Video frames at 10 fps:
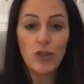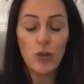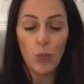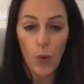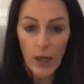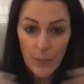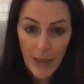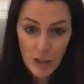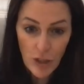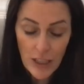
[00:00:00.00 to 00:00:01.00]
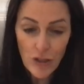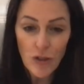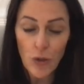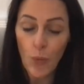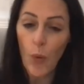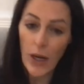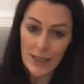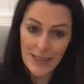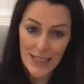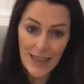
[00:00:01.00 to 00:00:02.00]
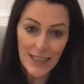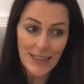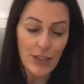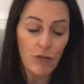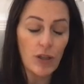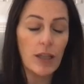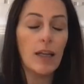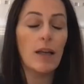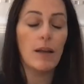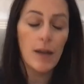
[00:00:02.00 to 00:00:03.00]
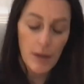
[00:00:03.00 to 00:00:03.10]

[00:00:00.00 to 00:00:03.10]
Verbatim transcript: Do you want to make changes? Do you want to see things differently?